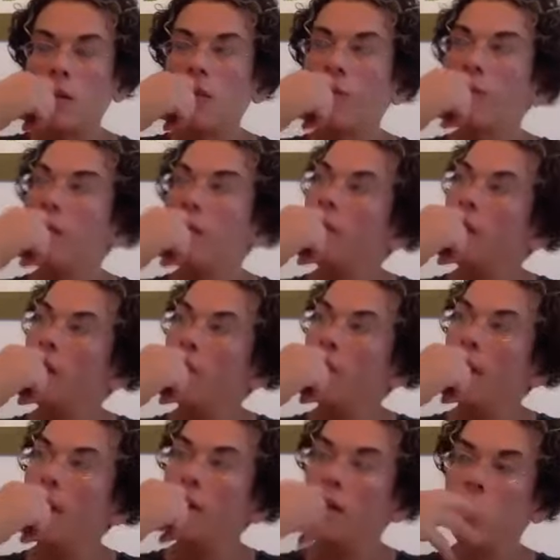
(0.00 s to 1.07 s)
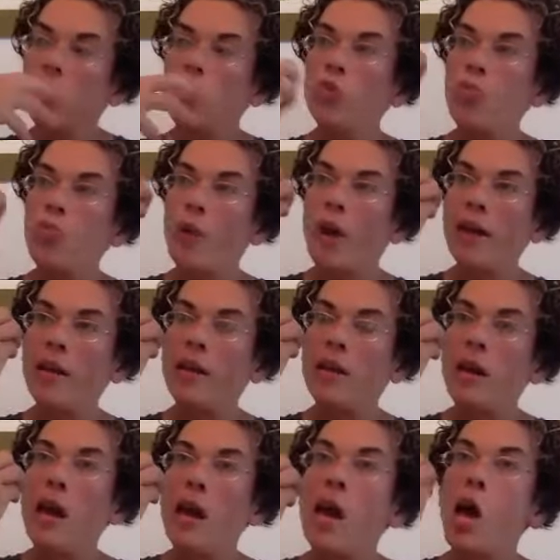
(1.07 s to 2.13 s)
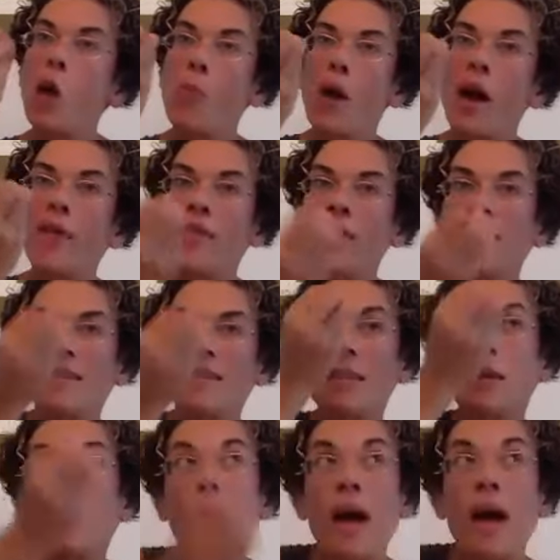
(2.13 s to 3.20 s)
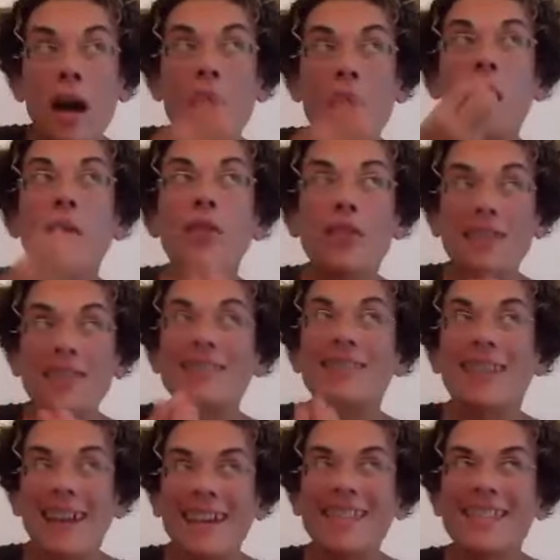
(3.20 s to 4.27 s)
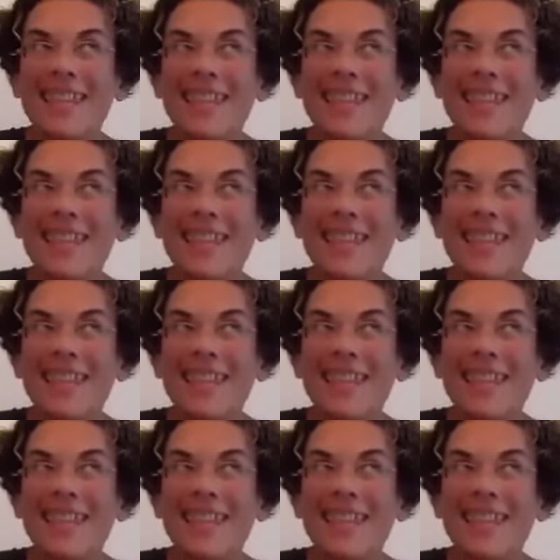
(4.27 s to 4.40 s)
if we think about like you might hypothesize, hypothesize